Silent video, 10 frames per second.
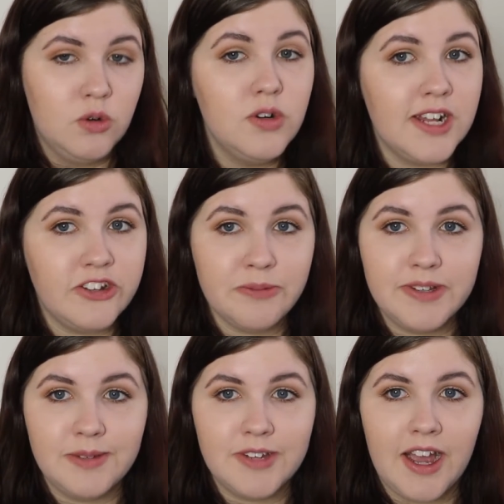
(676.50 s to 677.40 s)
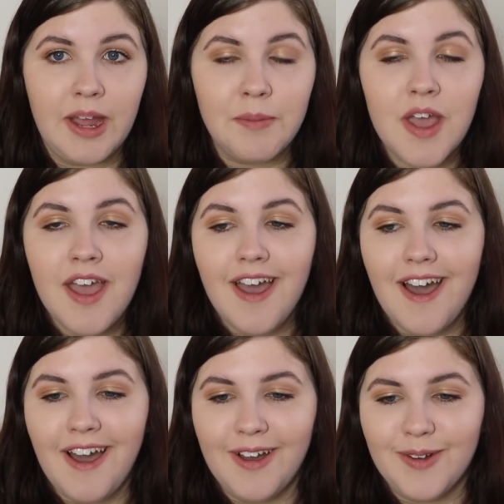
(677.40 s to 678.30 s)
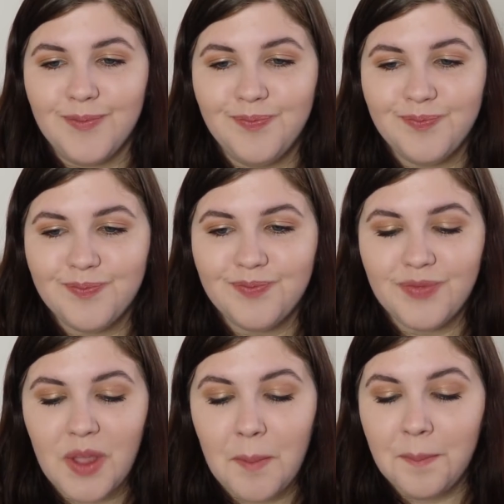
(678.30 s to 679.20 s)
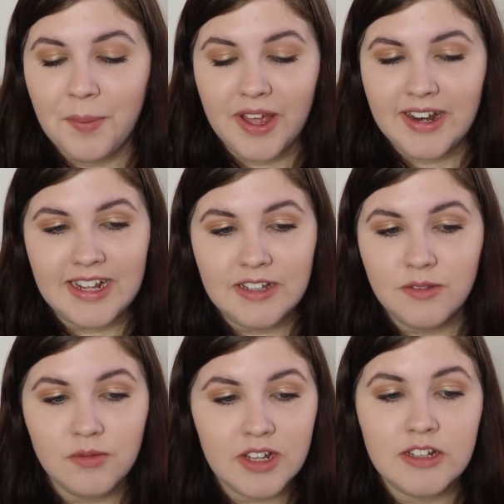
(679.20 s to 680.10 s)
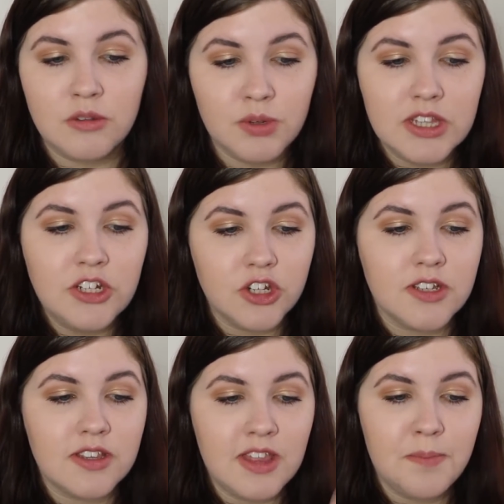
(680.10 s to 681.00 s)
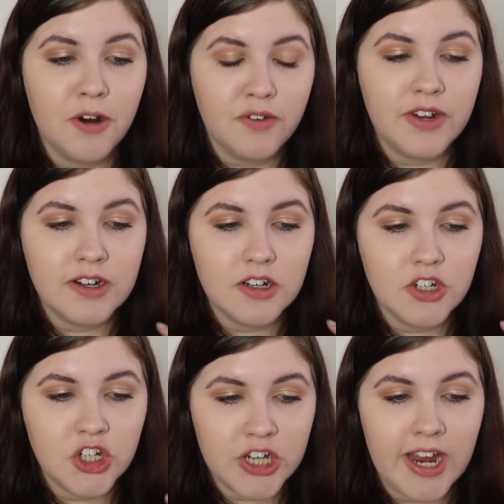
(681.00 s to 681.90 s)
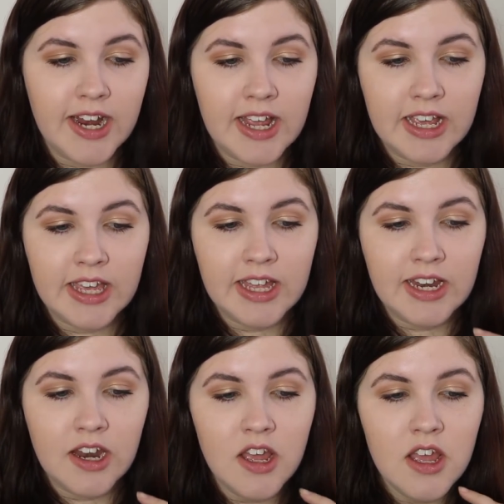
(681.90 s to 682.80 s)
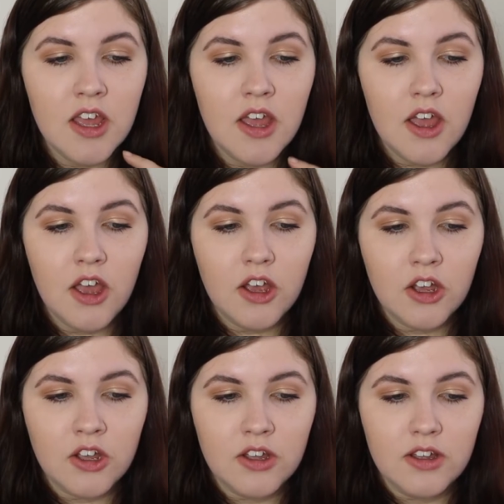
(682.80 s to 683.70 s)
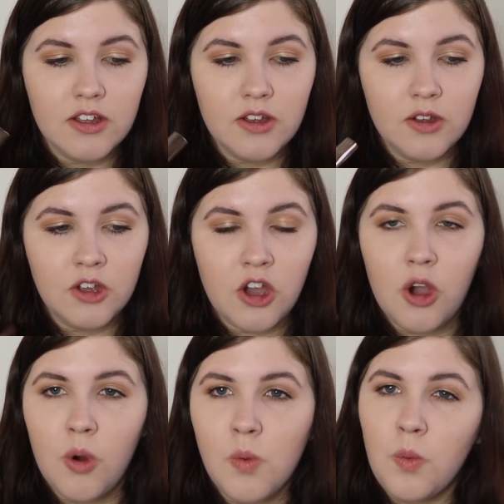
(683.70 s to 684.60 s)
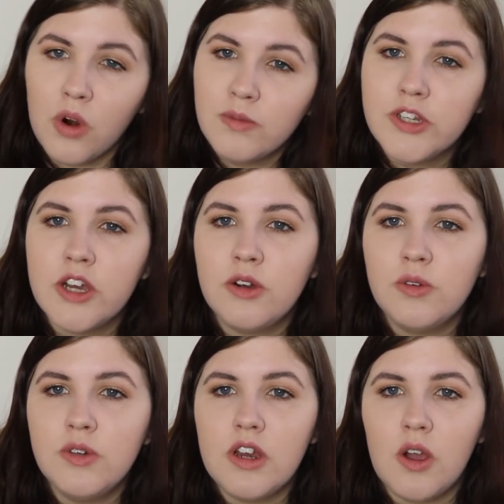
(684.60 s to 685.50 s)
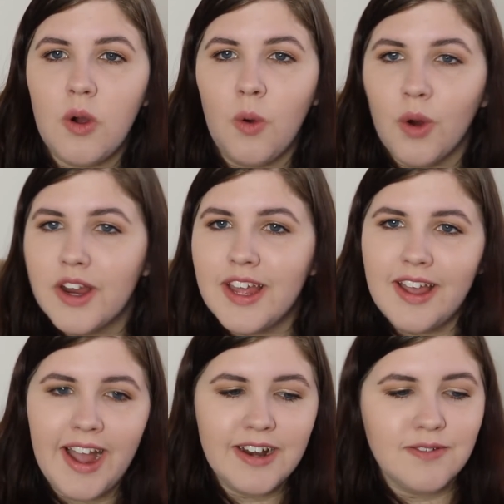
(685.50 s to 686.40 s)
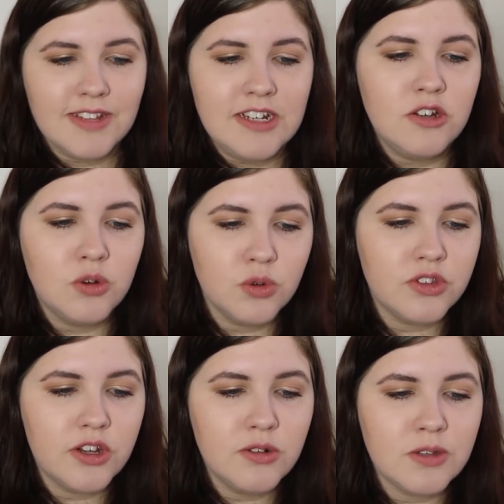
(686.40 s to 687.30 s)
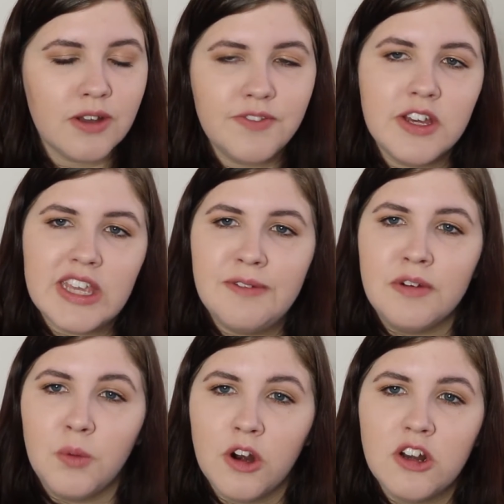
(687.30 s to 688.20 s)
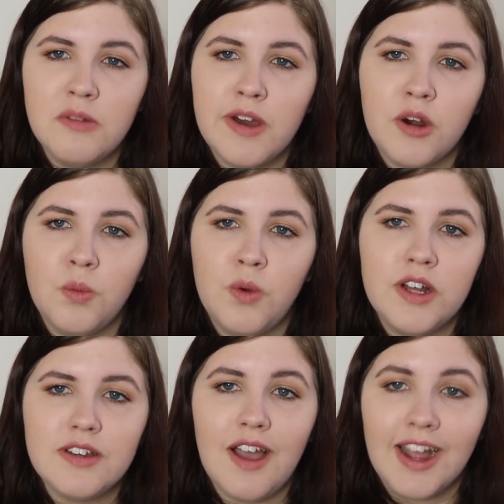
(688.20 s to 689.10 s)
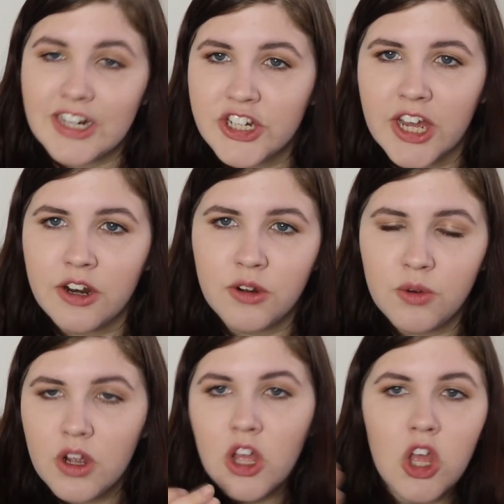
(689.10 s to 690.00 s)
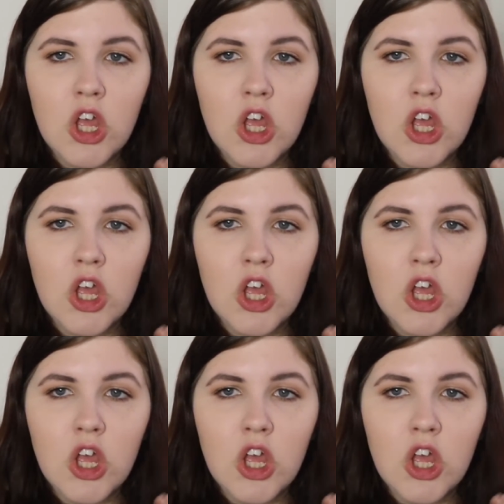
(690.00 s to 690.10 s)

ooh, that took me some time. But it's really just the perfect shade. It can go warm toned, or it can kind of lean cool tone, so I feel like it would work no matter what eyeshadow